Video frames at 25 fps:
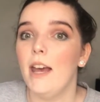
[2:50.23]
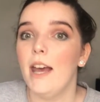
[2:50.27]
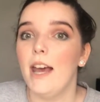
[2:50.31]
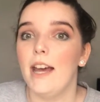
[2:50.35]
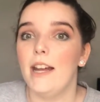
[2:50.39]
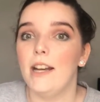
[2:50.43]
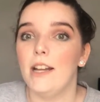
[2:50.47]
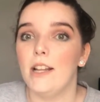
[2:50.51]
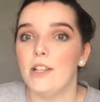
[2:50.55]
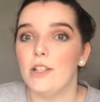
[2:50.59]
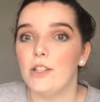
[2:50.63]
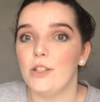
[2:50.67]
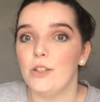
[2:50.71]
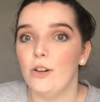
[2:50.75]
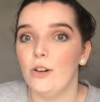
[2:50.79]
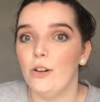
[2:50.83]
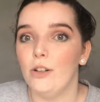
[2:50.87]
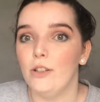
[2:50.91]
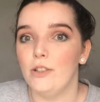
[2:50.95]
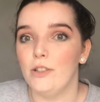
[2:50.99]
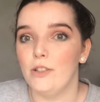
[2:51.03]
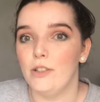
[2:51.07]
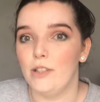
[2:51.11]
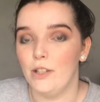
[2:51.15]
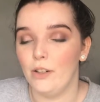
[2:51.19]
And it's
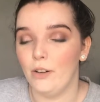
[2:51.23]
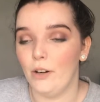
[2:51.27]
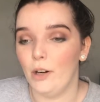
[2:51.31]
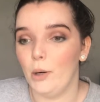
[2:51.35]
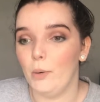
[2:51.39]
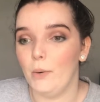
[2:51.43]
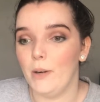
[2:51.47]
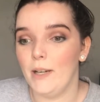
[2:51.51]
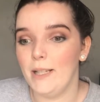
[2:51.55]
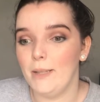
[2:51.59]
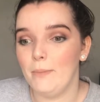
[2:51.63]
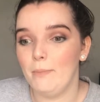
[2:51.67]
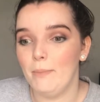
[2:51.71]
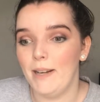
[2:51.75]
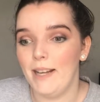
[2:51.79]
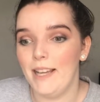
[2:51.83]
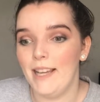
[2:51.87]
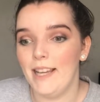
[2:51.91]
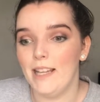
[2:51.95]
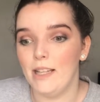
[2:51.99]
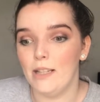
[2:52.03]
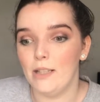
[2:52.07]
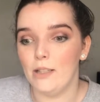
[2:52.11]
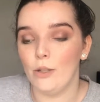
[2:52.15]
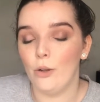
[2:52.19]
not zero waste, but it
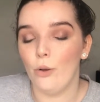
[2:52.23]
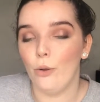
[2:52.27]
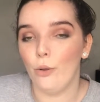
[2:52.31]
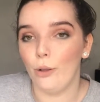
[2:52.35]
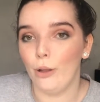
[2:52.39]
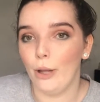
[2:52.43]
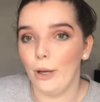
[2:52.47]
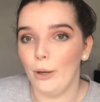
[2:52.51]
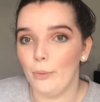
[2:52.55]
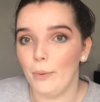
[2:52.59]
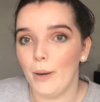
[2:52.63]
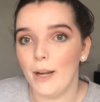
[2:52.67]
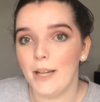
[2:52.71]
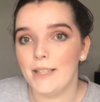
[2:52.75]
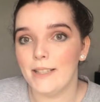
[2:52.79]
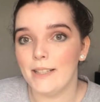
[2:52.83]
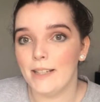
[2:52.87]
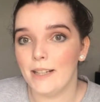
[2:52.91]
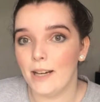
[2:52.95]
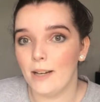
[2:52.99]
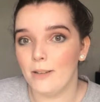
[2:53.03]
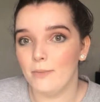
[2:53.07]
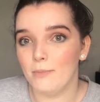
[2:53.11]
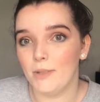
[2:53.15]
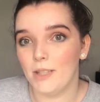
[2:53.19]
is low waste. It
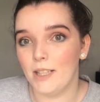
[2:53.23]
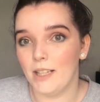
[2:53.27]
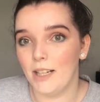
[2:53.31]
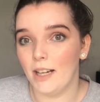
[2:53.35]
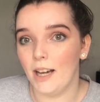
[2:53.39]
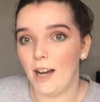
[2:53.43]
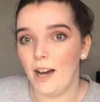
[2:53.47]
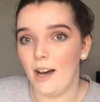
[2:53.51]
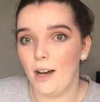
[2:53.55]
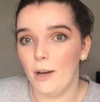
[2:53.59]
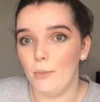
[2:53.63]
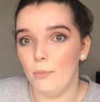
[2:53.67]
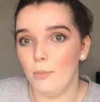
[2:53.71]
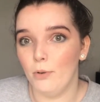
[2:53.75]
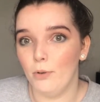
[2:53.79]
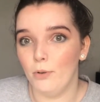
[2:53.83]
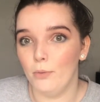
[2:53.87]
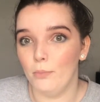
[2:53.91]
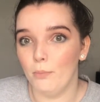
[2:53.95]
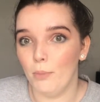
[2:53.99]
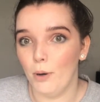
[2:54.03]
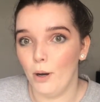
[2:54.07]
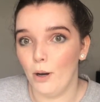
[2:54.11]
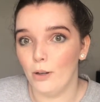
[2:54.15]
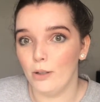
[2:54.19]
comes in a cardboard
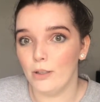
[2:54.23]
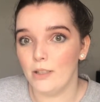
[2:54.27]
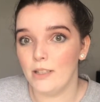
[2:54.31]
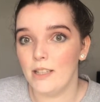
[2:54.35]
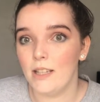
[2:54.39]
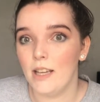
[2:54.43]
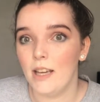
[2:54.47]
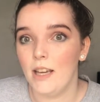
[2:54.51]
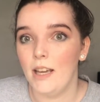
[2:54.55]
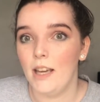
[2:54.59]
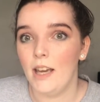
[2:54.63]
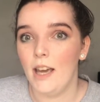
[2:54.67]
box